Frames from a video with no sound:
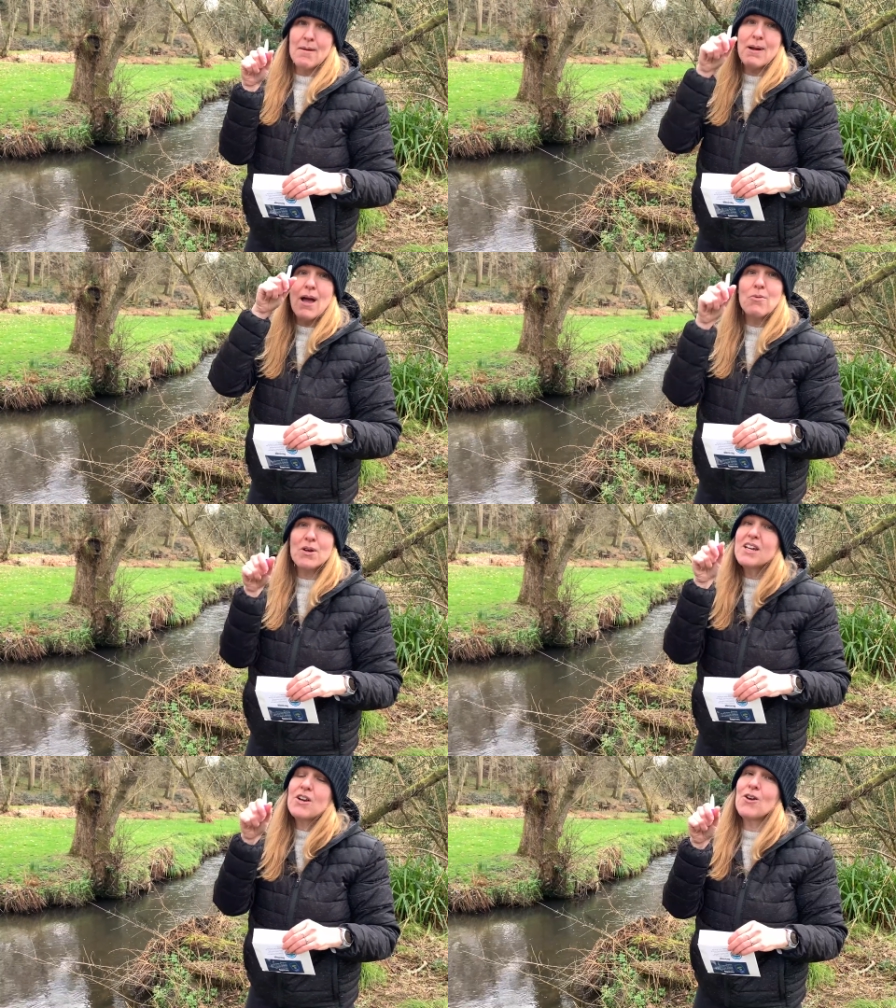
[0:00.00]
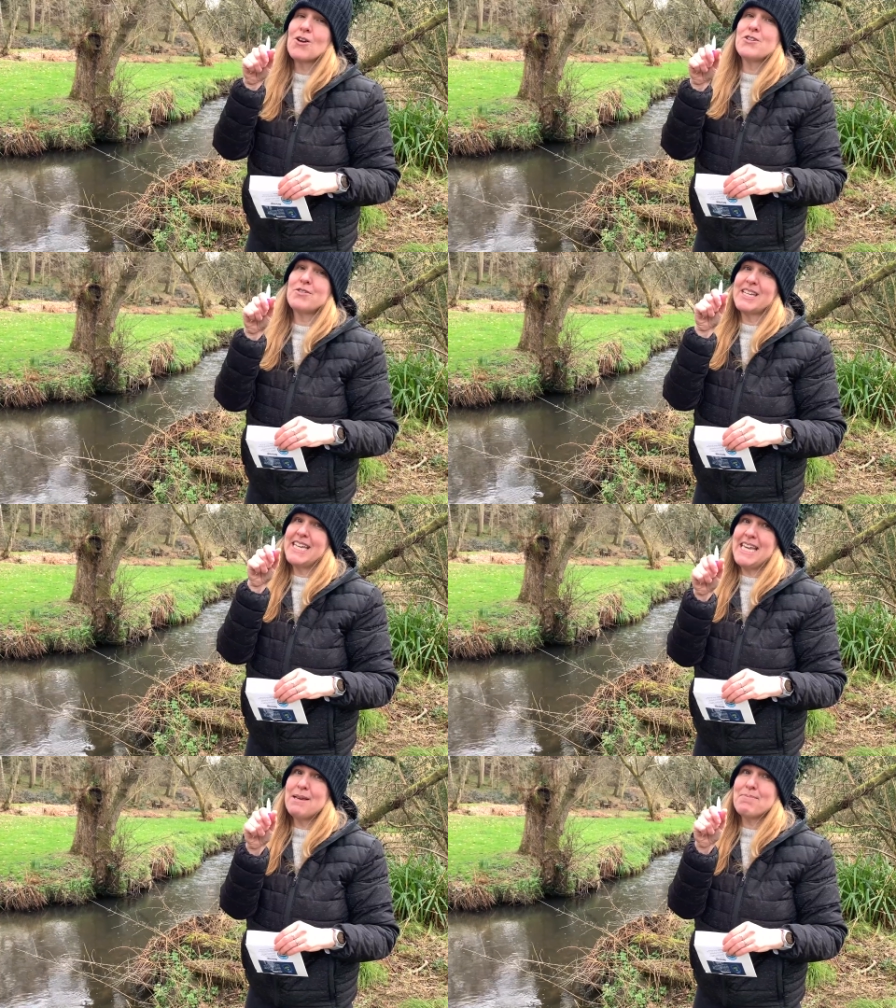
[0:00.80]
But I would encourage you to
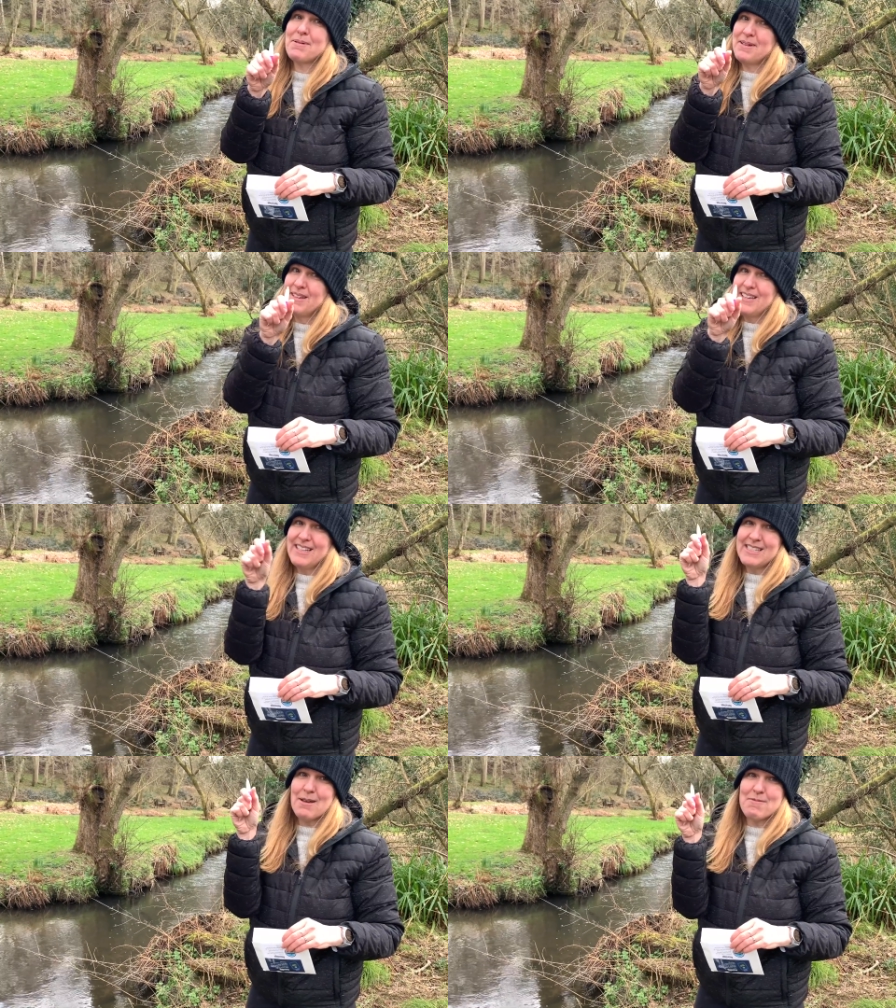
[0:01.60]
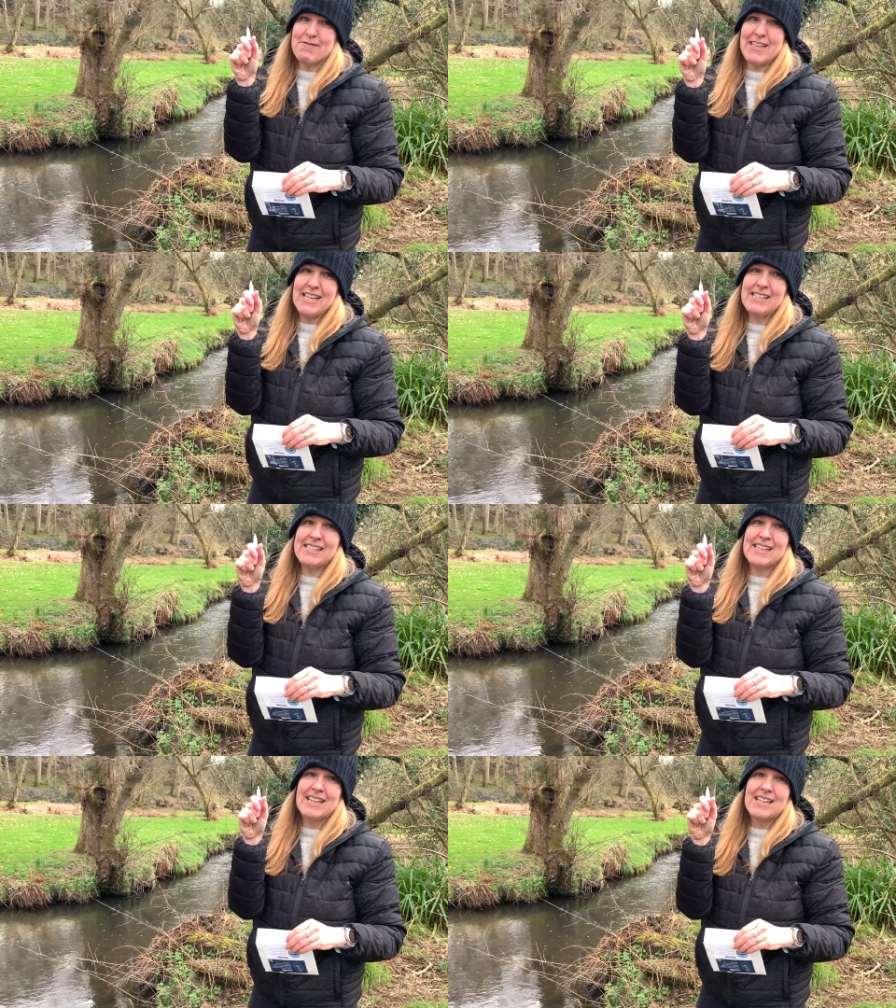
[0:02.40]
keep some of
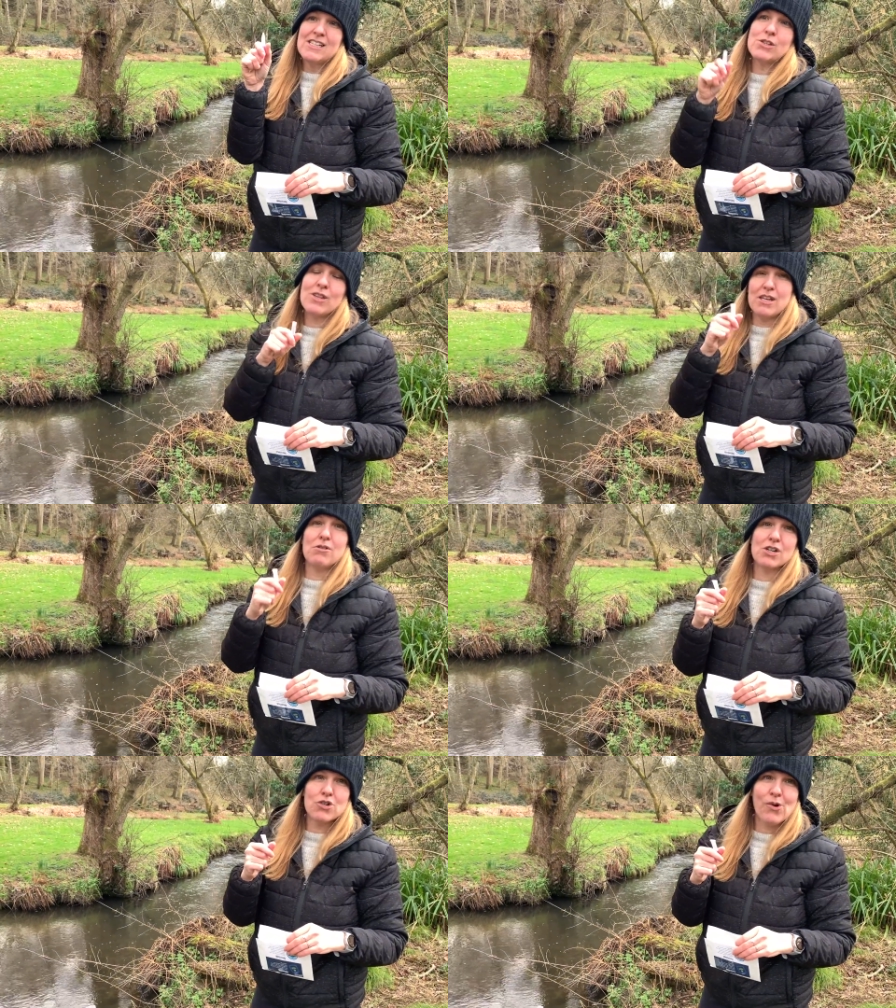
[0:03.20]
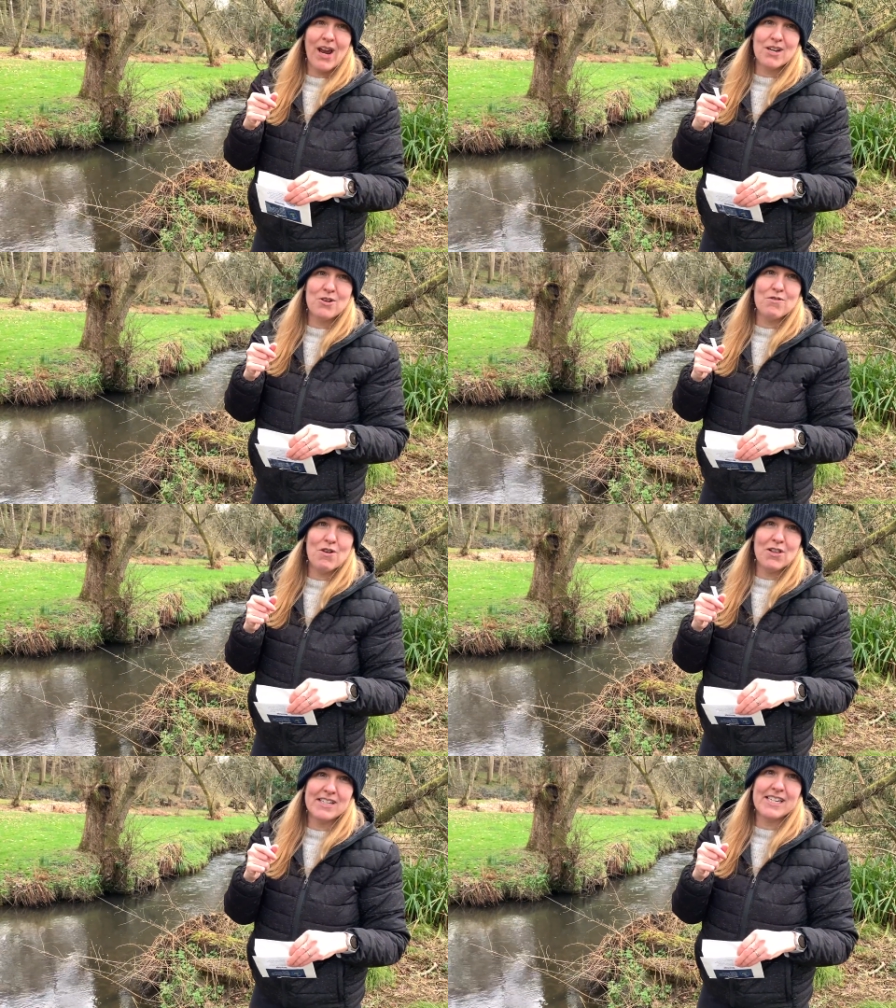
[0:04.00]
these so that you can train new
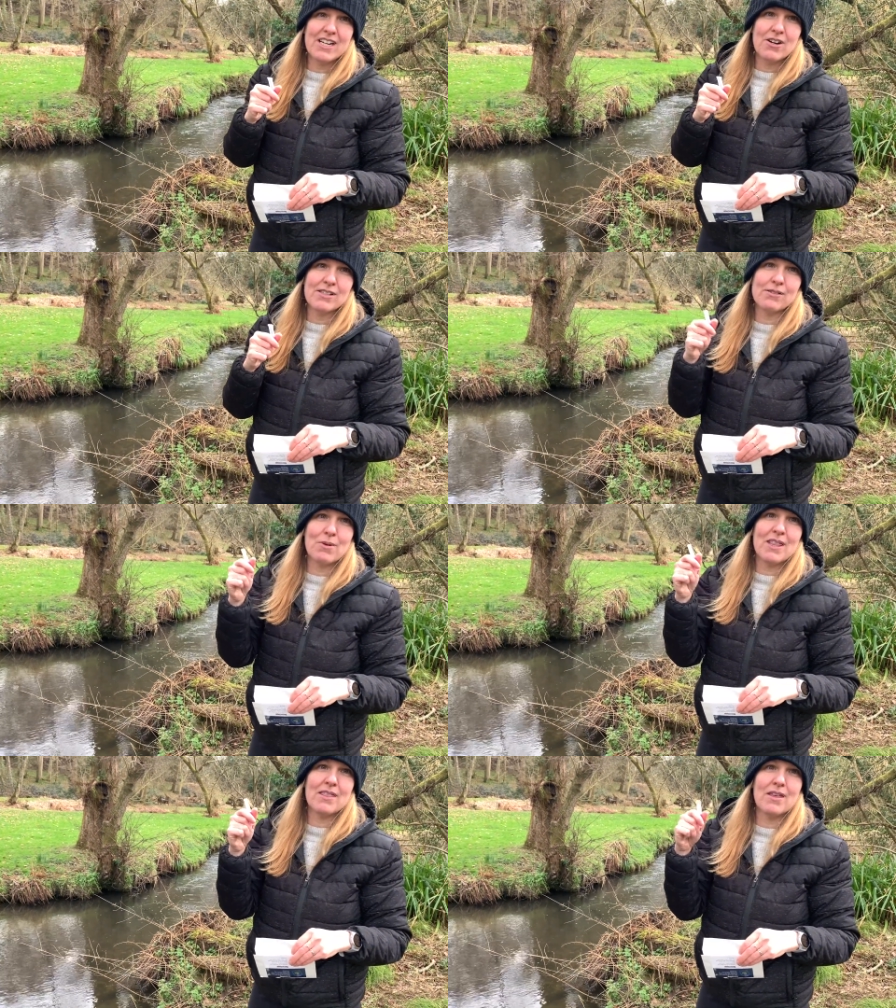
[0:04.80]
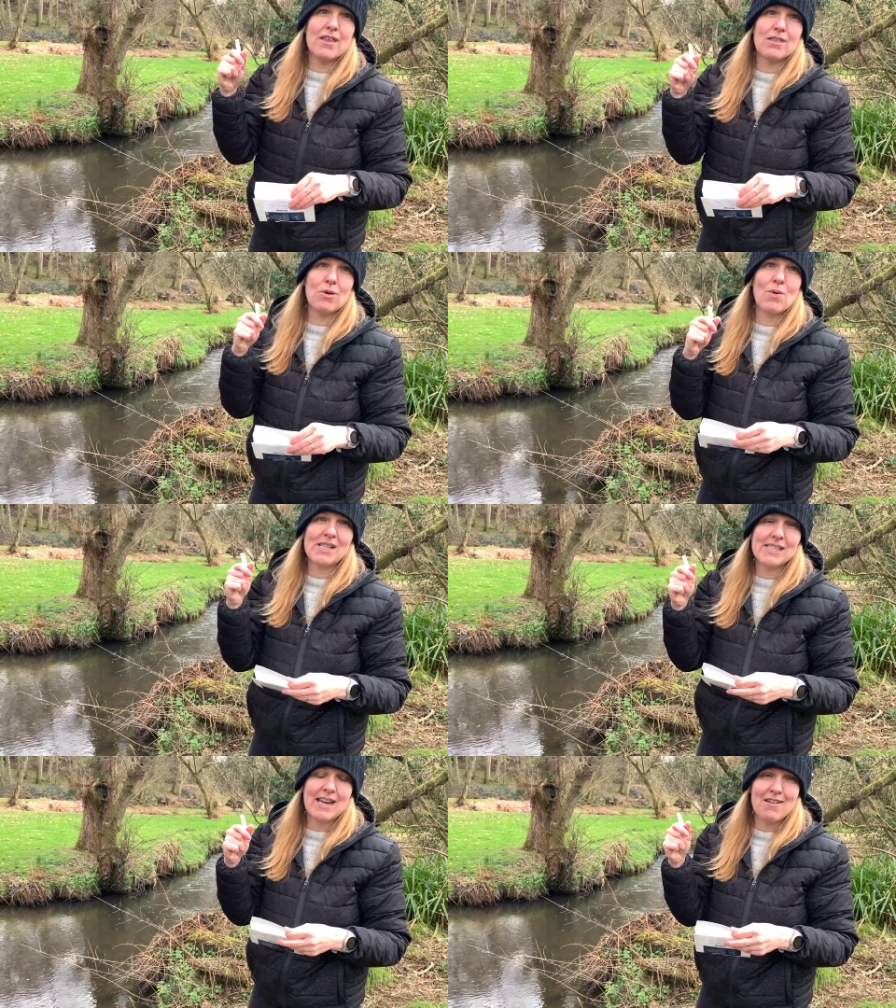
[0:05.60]
volunteers with the, the
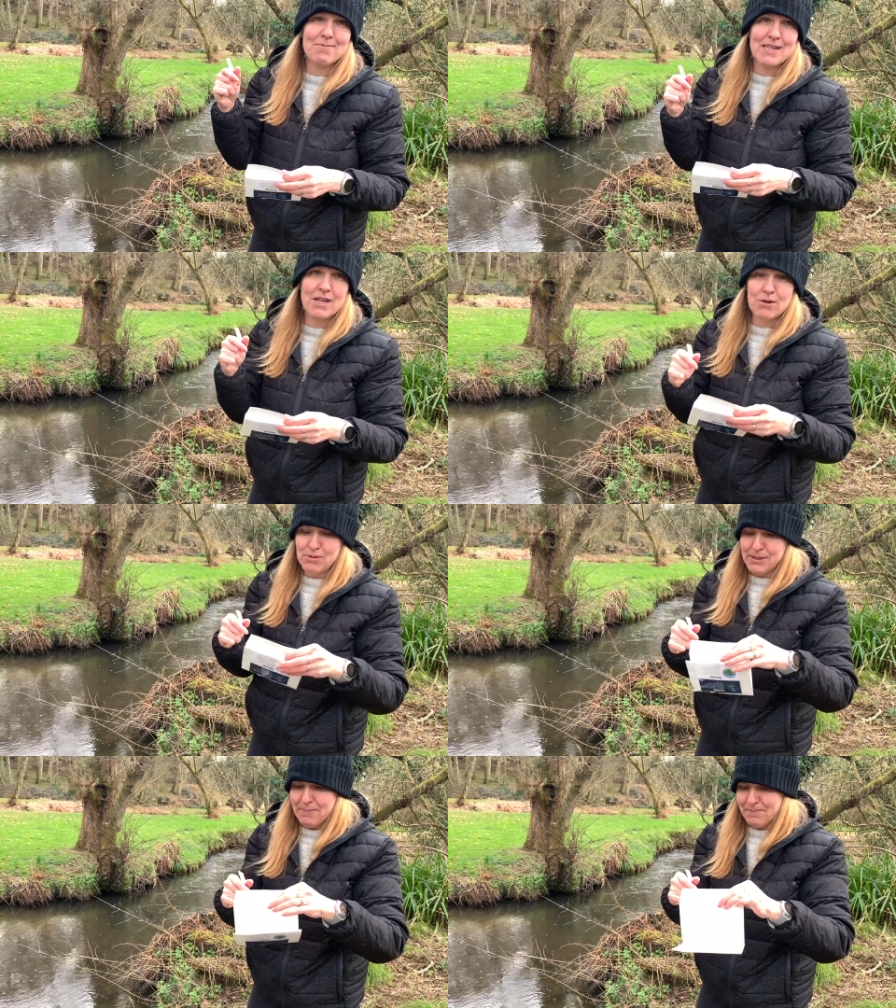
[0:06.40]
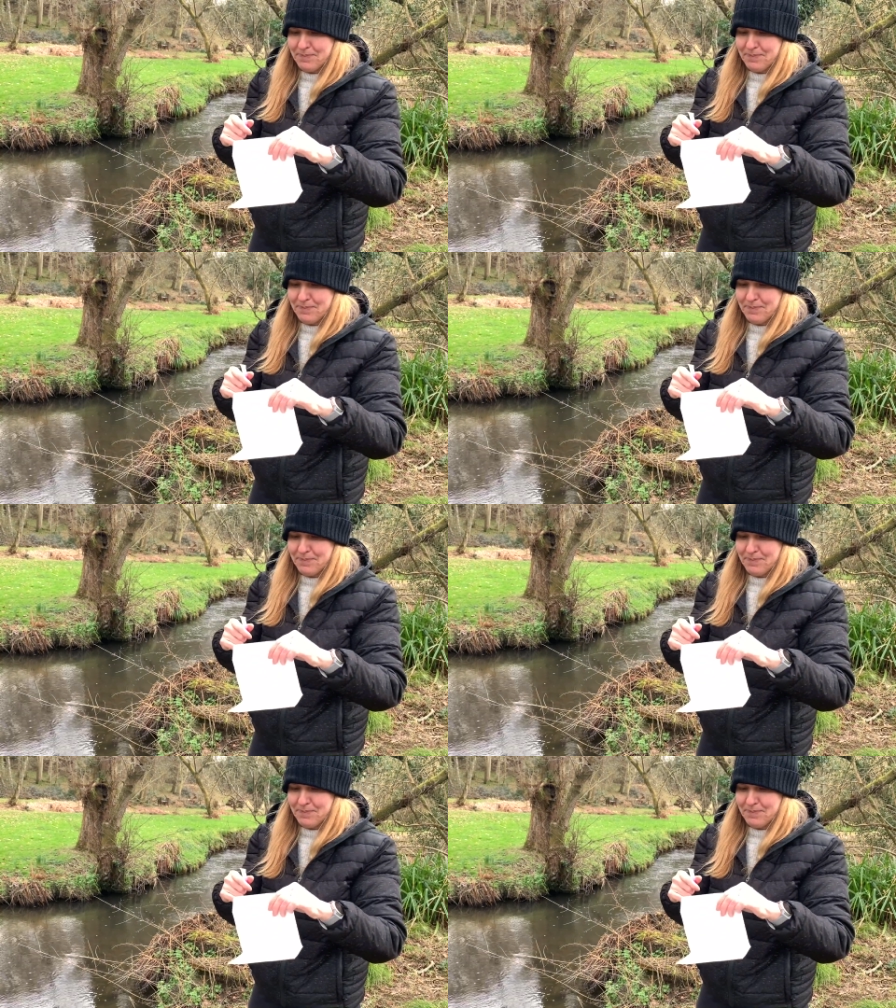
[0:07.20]
ones that have been used.